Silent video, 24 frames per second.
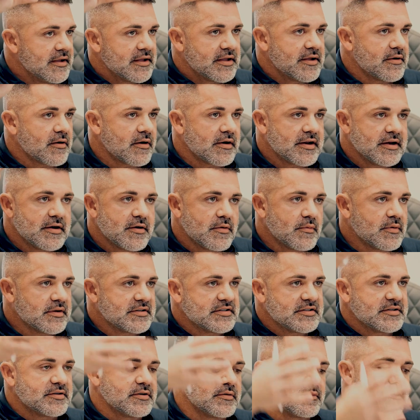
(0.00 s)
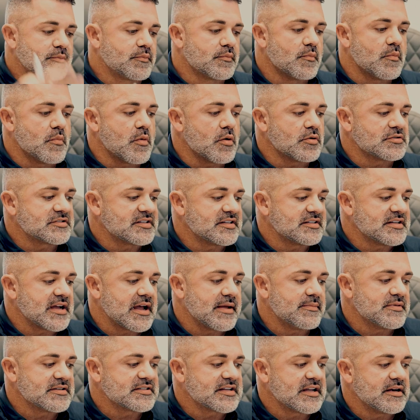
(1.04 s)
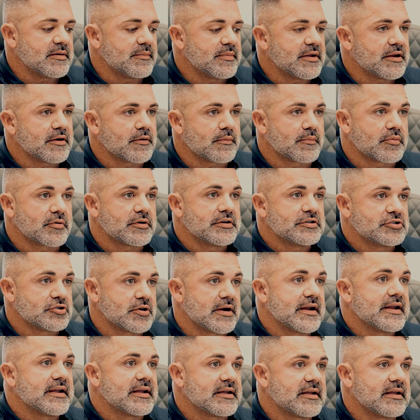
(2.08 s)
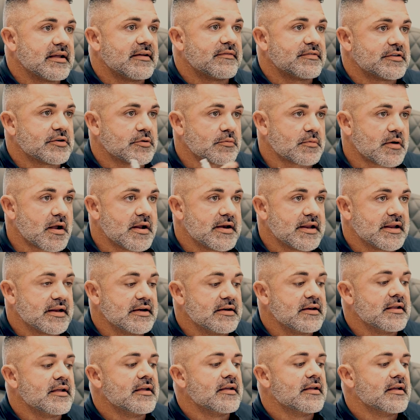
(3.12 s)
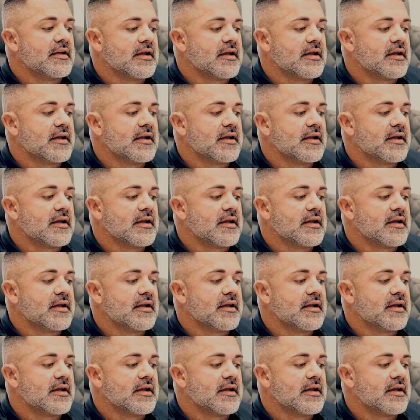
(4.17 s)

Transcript: you already know what to do. Most of the time it's going to be your pre-drink if you're running.